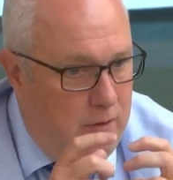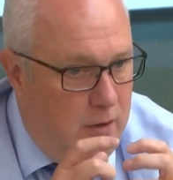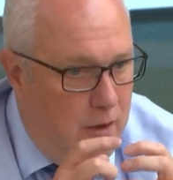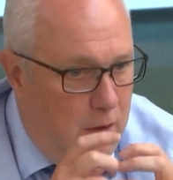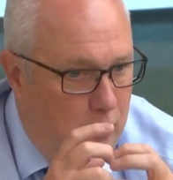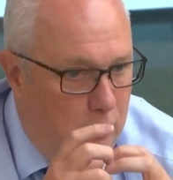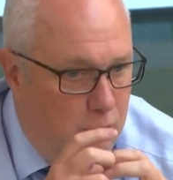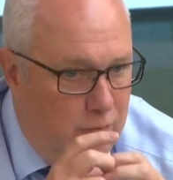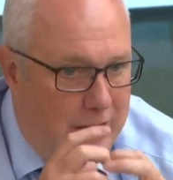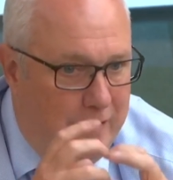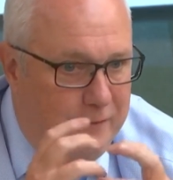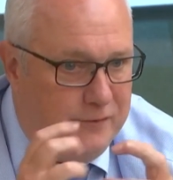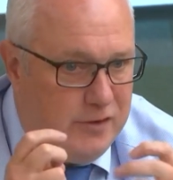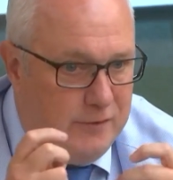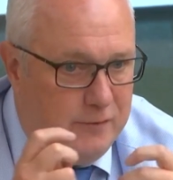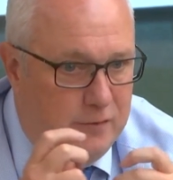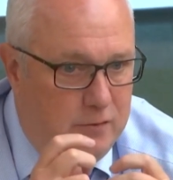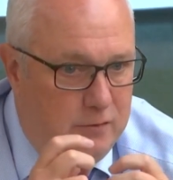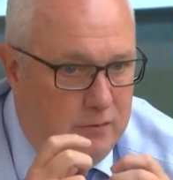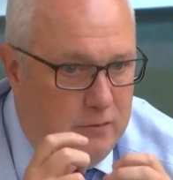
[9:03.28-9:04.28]
whole rafts
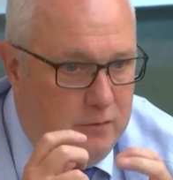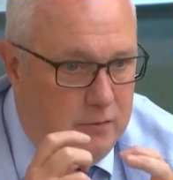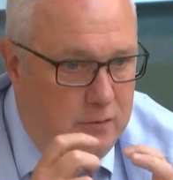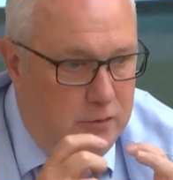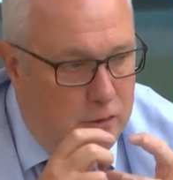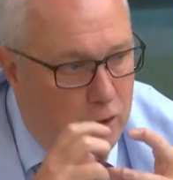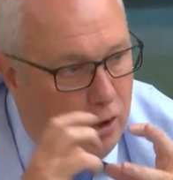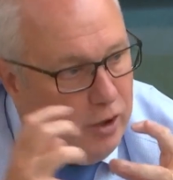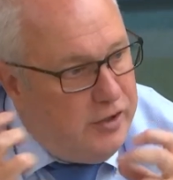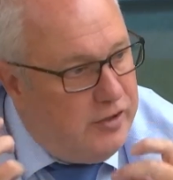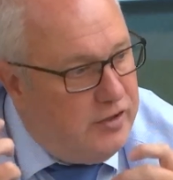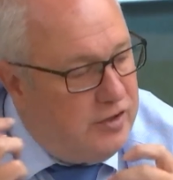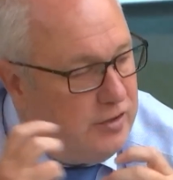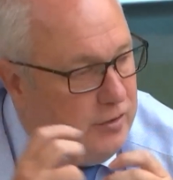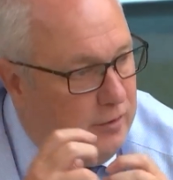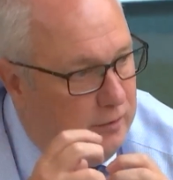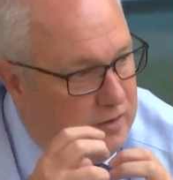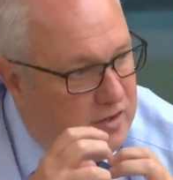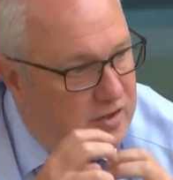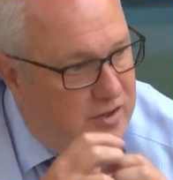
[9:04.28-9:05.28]
of guidance
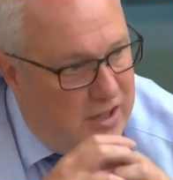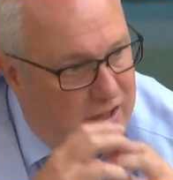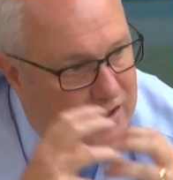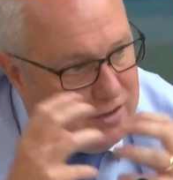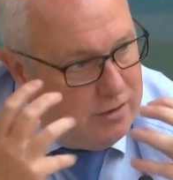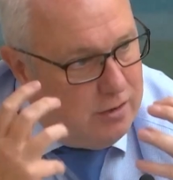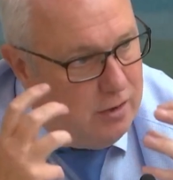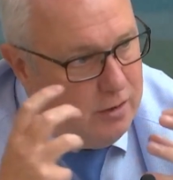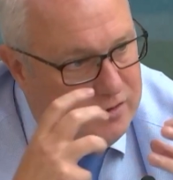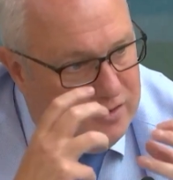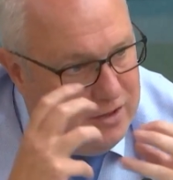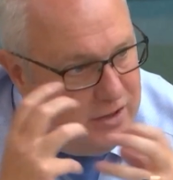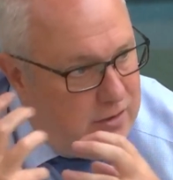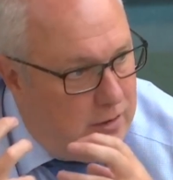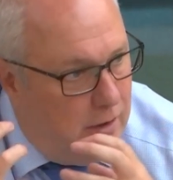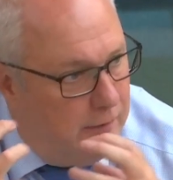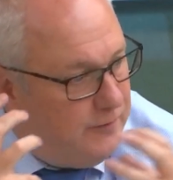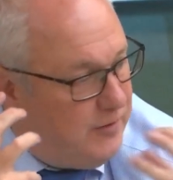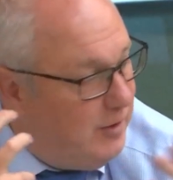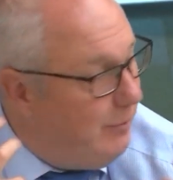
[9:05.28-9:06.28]
that sit
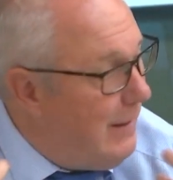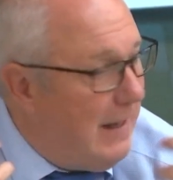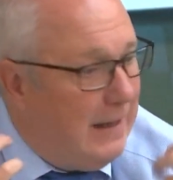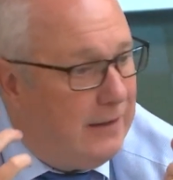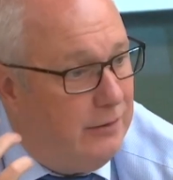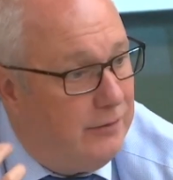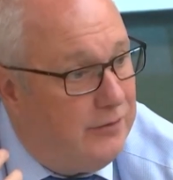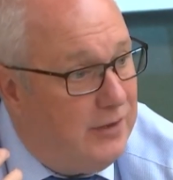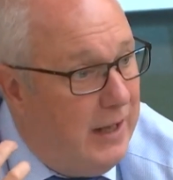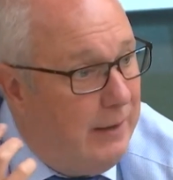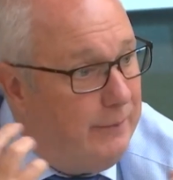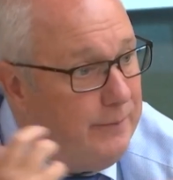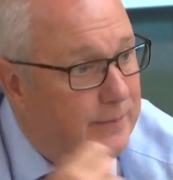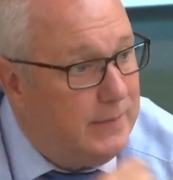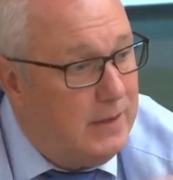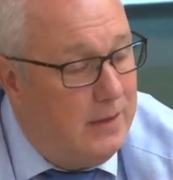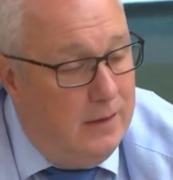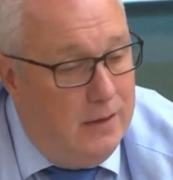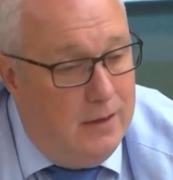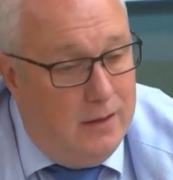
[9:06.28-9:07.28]
off the back of
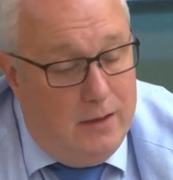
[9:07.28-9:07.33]
that.